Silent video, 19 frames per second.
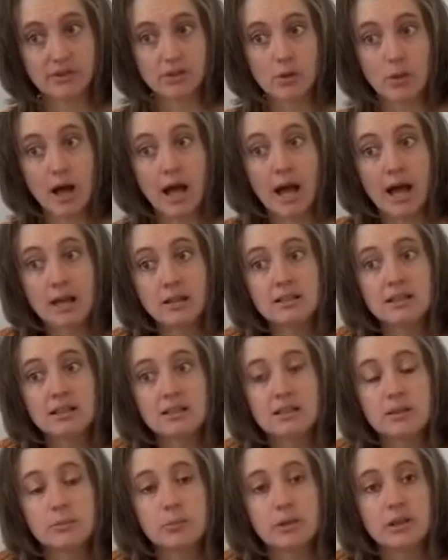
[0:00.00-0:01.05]
so I
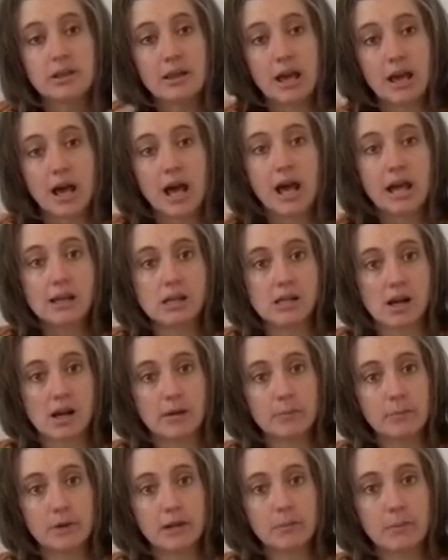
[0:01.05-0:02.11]
tend to put that higher
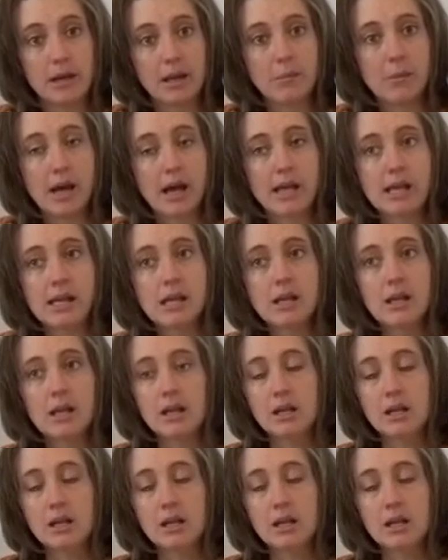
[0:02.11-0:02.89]
up on my body,